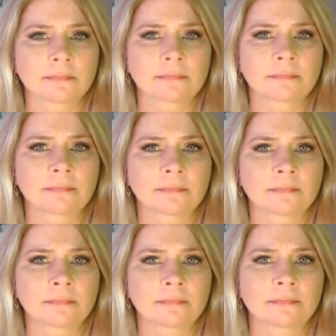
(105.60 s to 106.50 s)

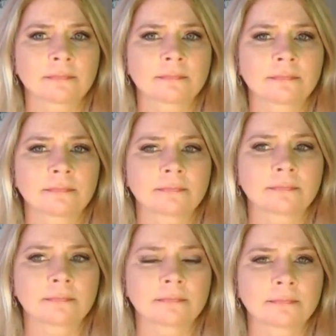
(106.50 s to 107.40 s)

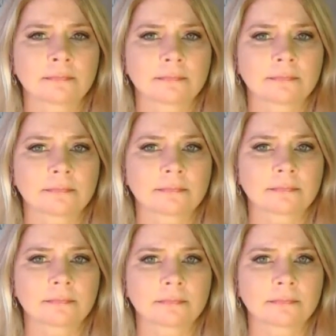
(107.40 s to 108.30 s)

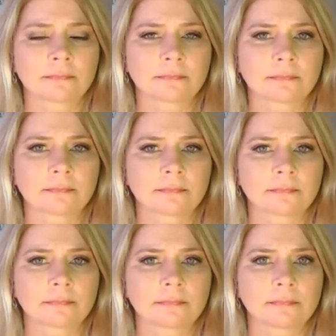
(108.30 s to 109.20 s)

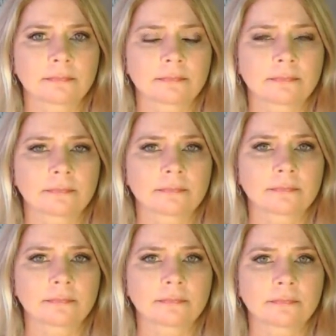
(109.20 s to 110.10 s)

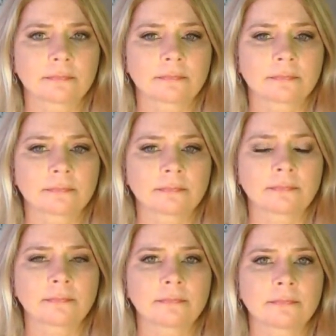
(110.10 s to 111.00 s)

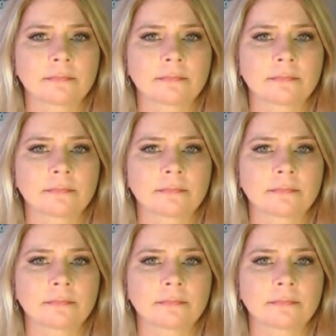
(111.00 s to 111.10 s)
The person shown says nothing.